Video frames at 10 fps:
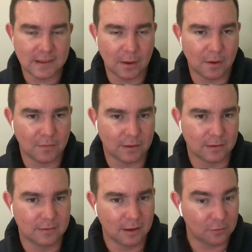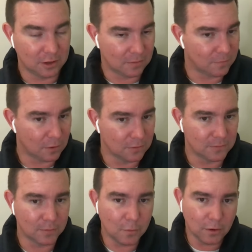However, do you have photos
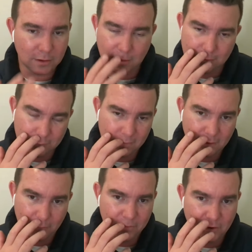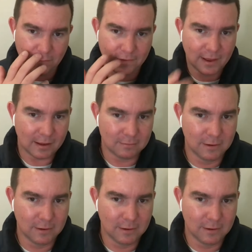of it working? Because, I'm not driving out